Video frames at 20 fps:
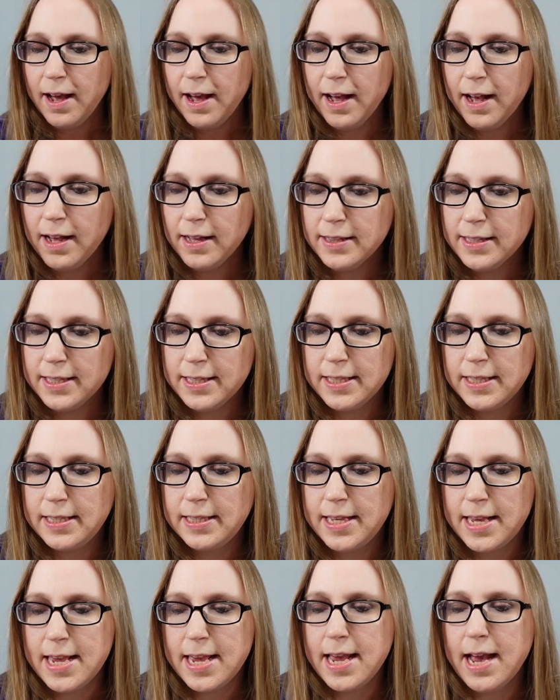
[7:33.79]
Uh, let's
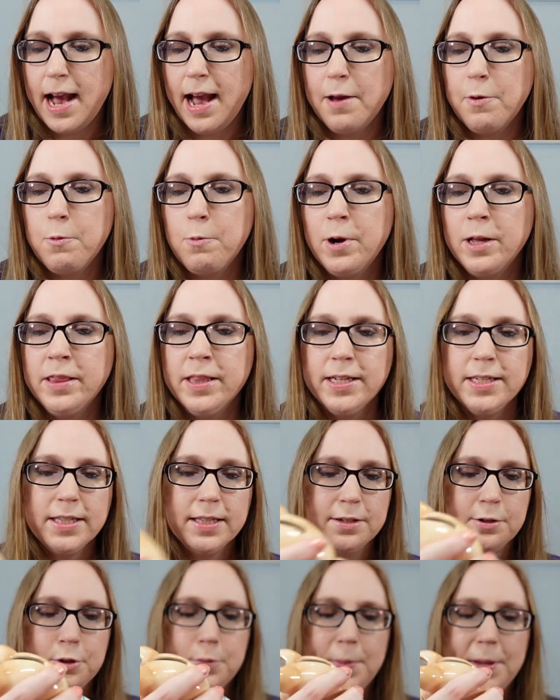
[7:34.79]
see. I won this
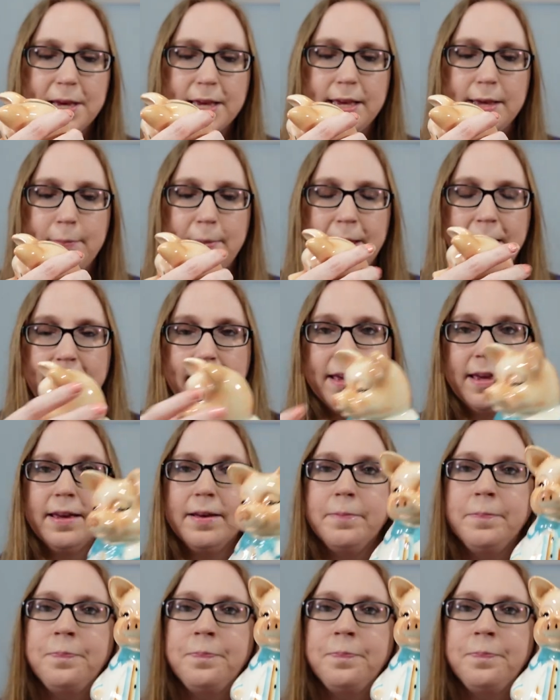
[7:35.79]
little piggy bank